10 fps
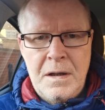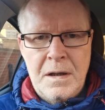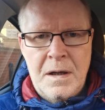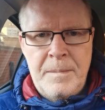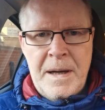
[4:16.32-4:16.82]

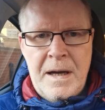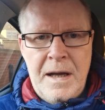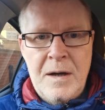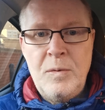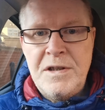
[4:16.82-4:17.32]
about
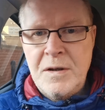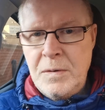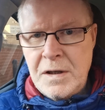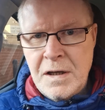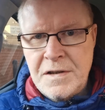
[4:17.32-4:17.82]
how we deal
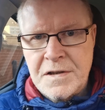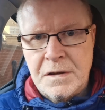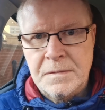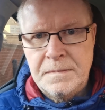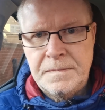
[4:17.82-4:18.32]
with
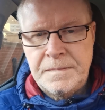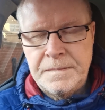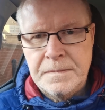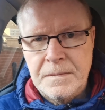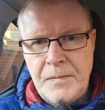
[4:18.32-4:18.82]
cancer.
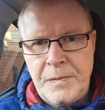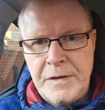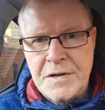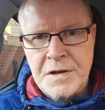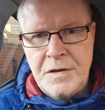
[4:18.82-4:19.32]

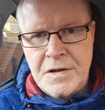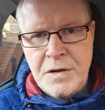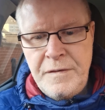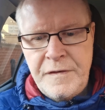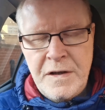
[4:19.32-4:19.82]
So the
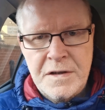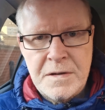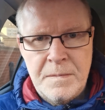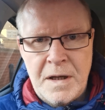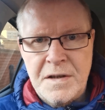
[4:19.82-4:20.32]
two
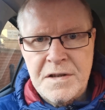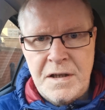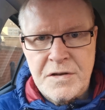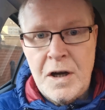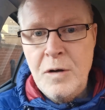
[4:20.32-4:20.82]
things make
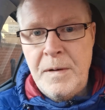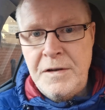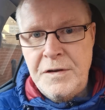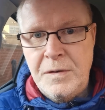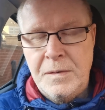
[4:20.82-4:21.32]
sense. I hope they
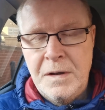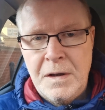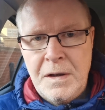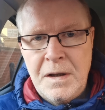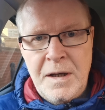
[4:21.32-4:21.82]
do.
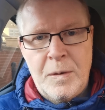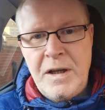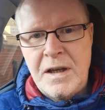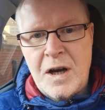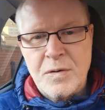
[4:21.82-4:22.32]
Anyway,
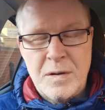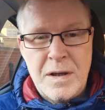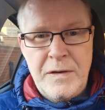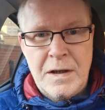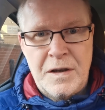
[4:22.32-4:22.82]
here goes. I'll
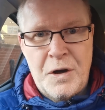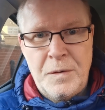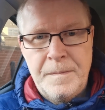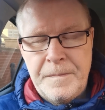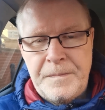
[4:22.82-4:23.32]
give it a go.
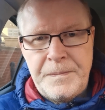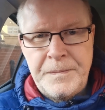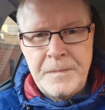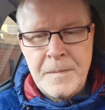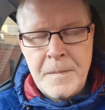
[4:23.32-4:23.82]

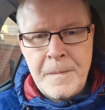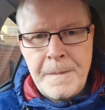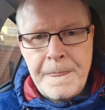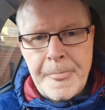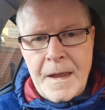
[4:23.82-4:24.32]

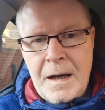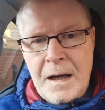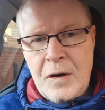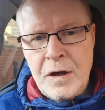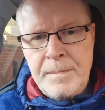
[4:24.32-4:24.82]

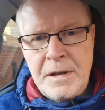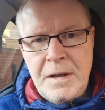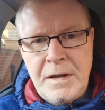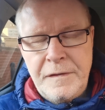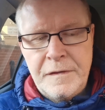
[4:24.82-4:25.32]
Uh, I
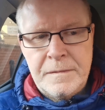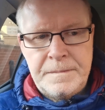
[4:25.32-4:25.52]
believe,